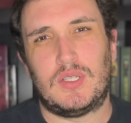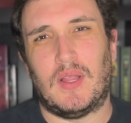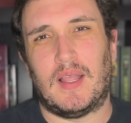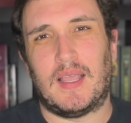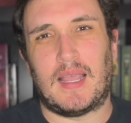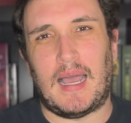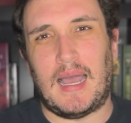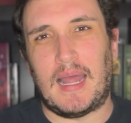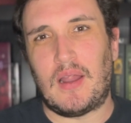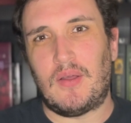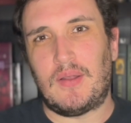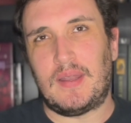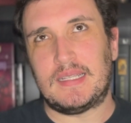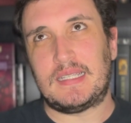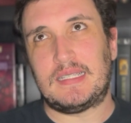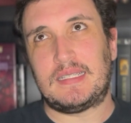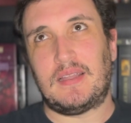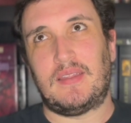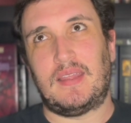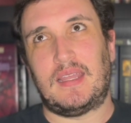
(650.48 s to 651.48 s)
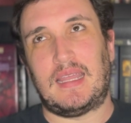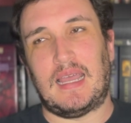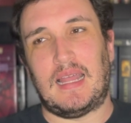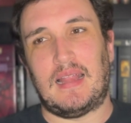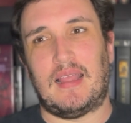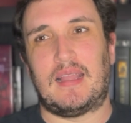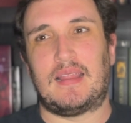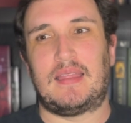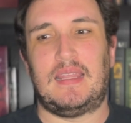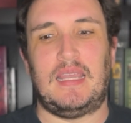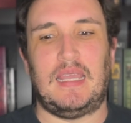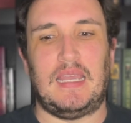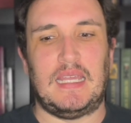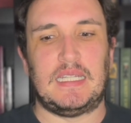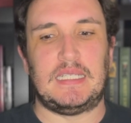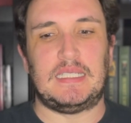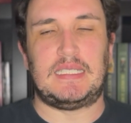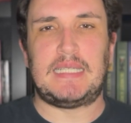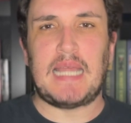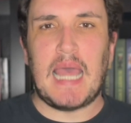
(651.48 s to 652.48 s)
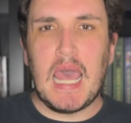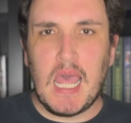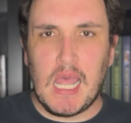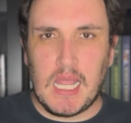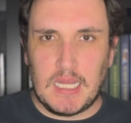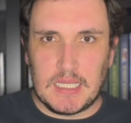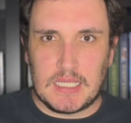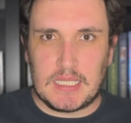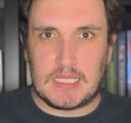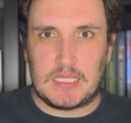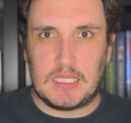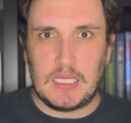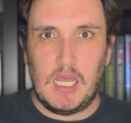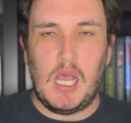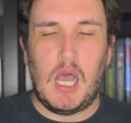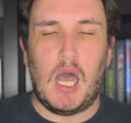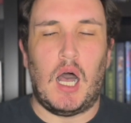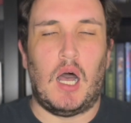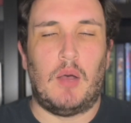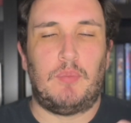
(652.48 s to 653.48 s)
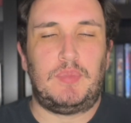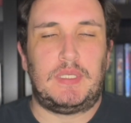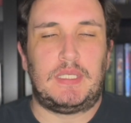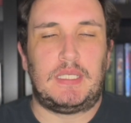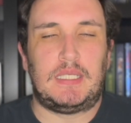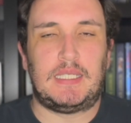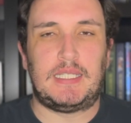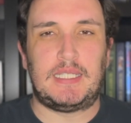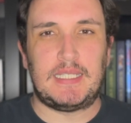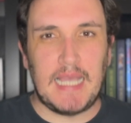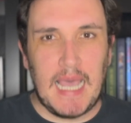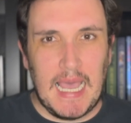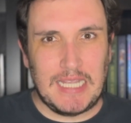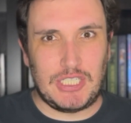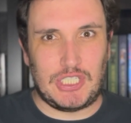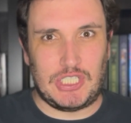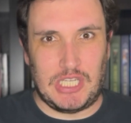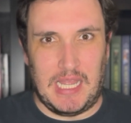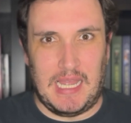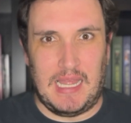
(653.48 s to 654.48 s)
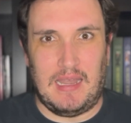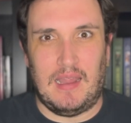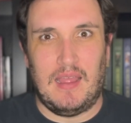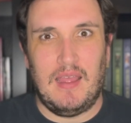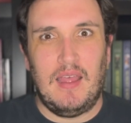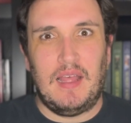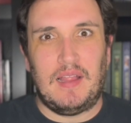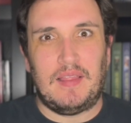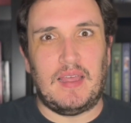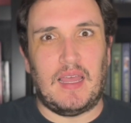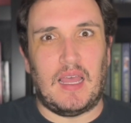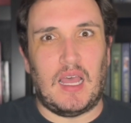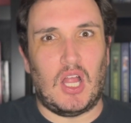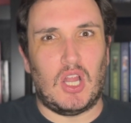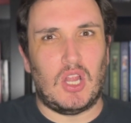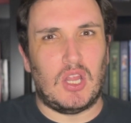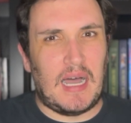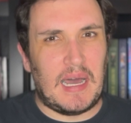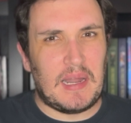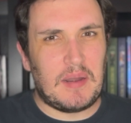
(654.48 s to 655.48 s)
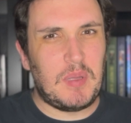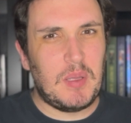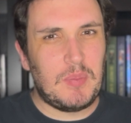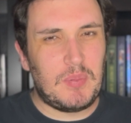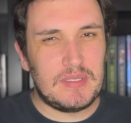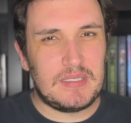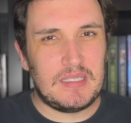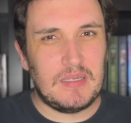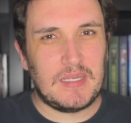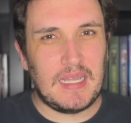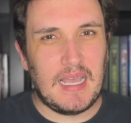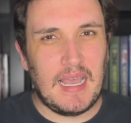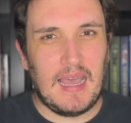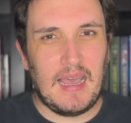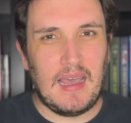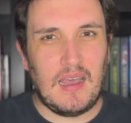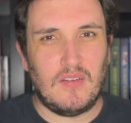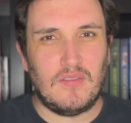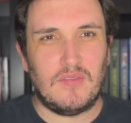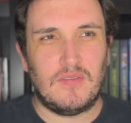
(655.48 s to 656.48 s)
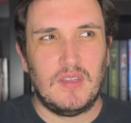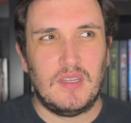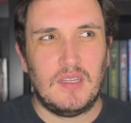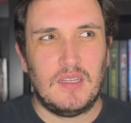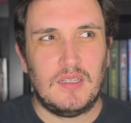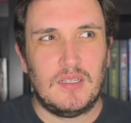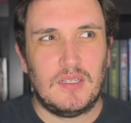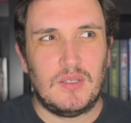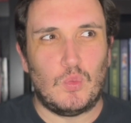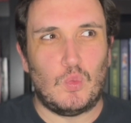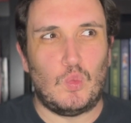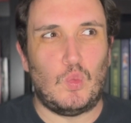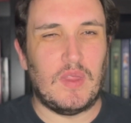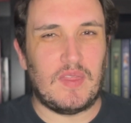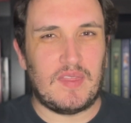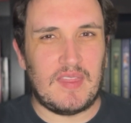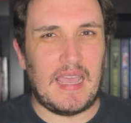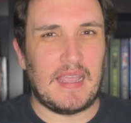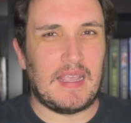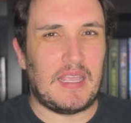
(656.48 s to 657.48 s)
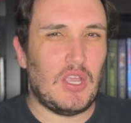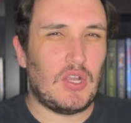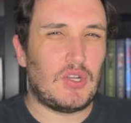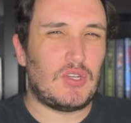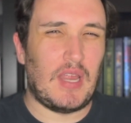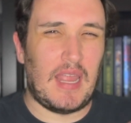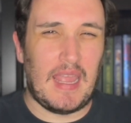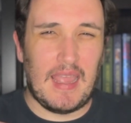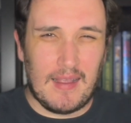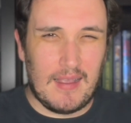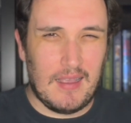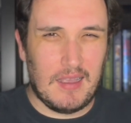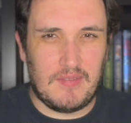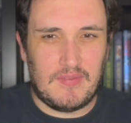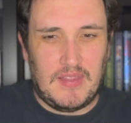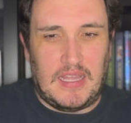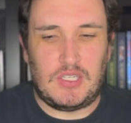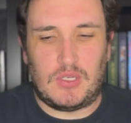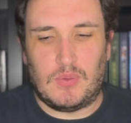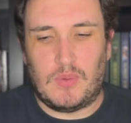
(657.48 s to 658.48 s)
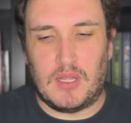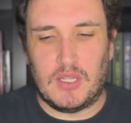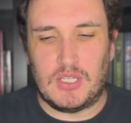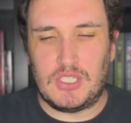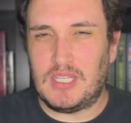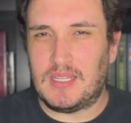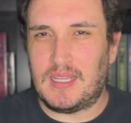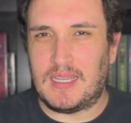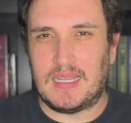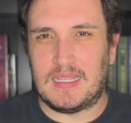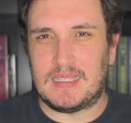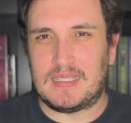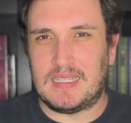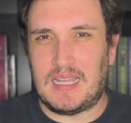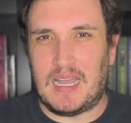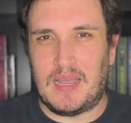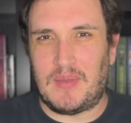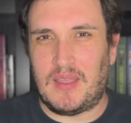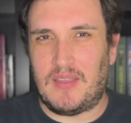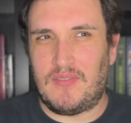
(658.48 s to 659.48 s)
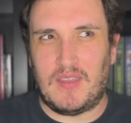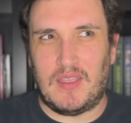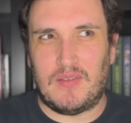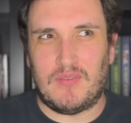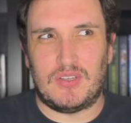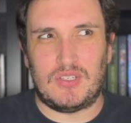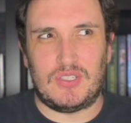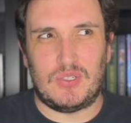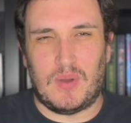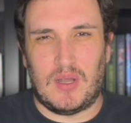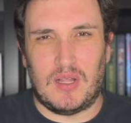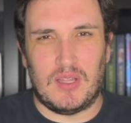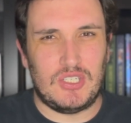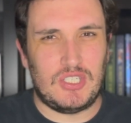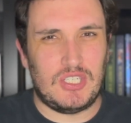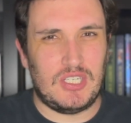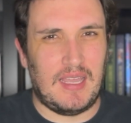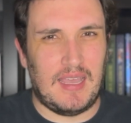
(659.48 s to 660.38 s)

like, I don't necessarily get like the intense obsession that a lot of people seem to have with that character and kind of that duology. Like, it's not my favorite duology